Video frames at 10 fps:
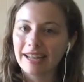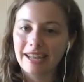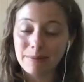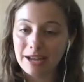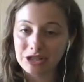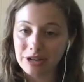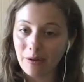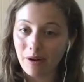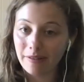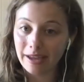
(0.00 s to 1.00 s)
I can't imagine
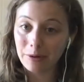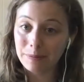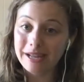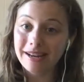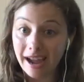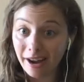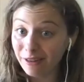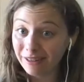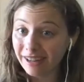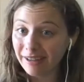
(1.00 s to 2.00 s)
how hard that would be
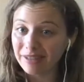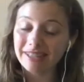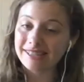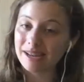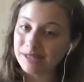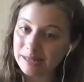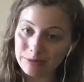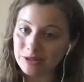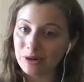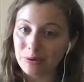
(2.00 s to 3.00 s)
now. At least I was
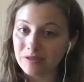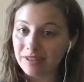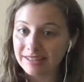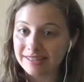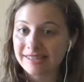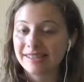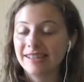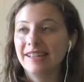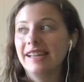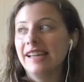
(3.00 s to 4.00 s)
able to go to events.
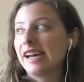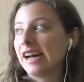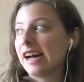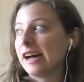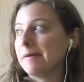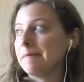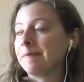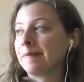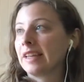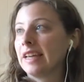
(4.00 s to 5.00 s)

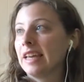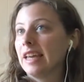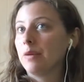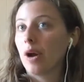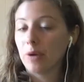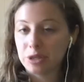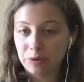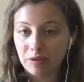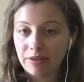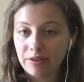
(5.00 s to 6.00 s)
And I went
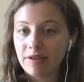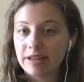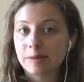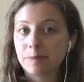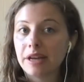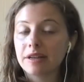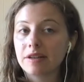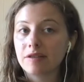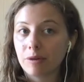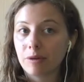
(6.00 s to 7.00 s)
to a lot of events, but
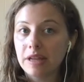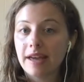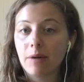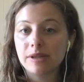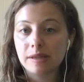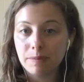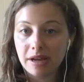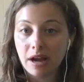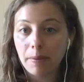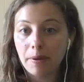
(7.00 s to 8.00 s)
for me, that was the
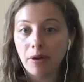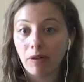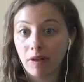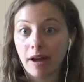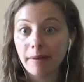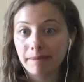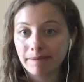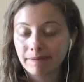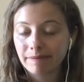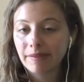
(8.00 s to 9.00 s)
big uphill
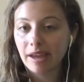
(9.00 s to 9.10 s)
climb,